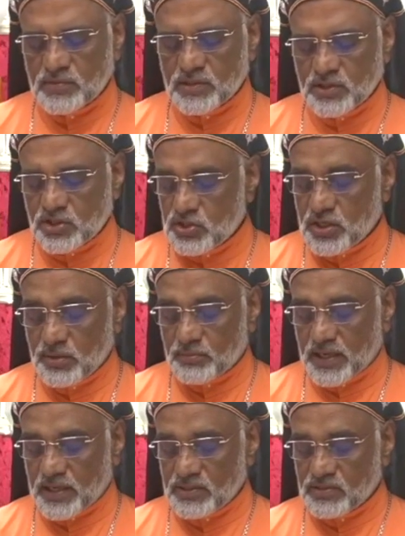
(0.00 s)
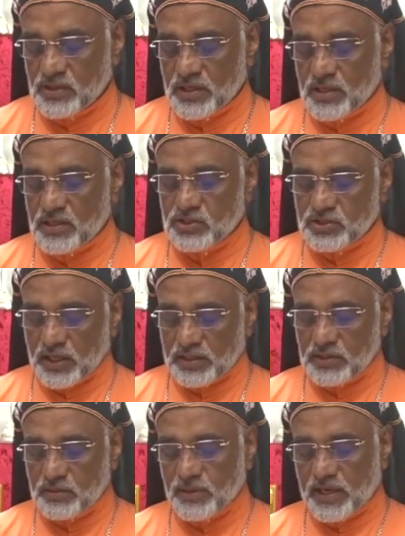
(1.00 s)
the CMIs, started
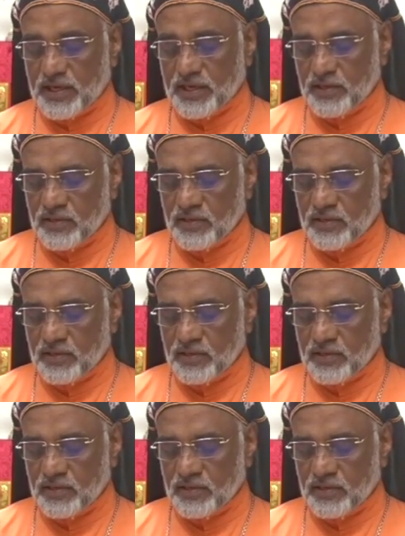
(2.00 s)
by